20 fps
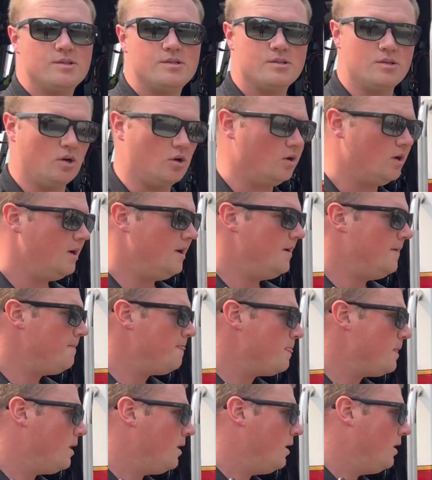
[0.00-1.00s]
So
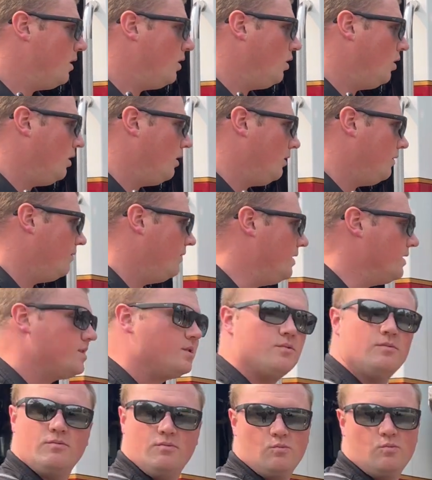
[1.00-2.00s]

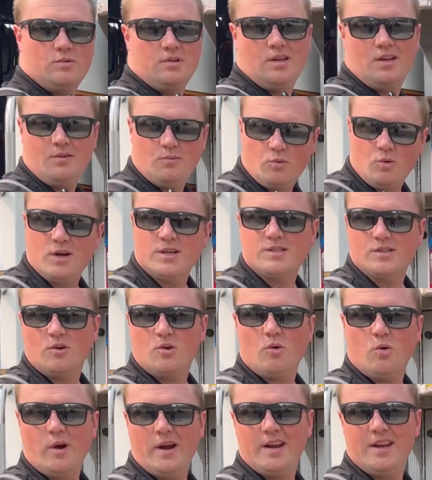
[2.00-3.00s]
This wasn't
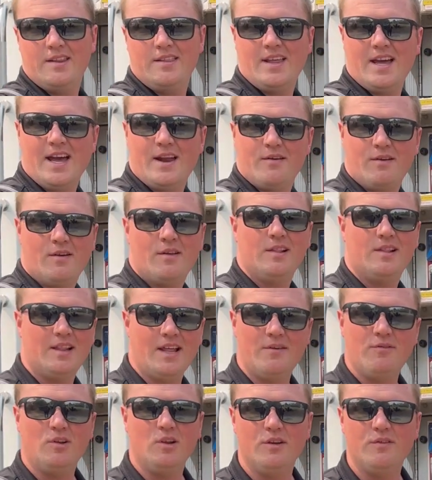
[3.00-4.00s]
quite at that
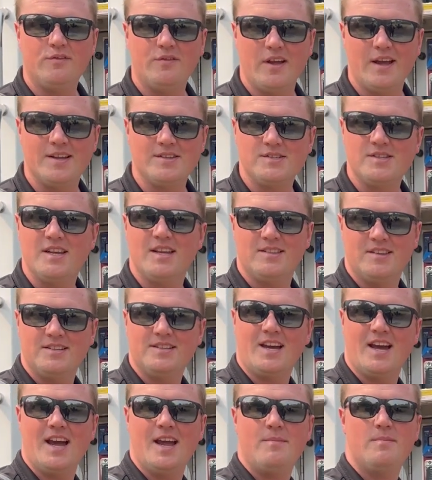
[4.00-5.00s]
level of fancy at the
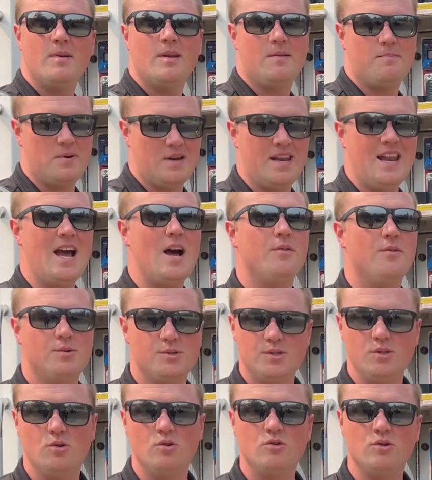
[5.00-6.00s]
time, but now those
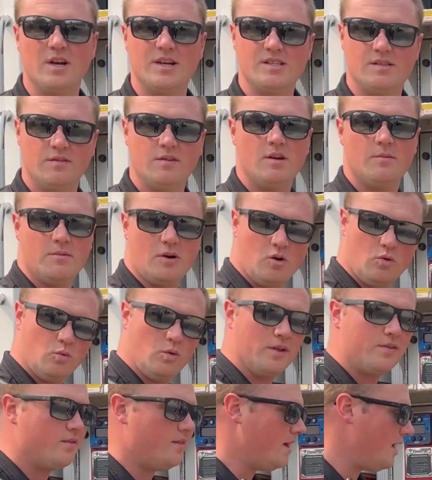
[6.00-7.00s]
new trucks have come out
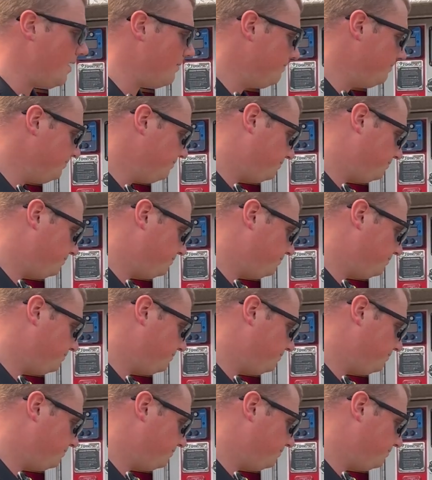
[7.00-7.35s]
with that.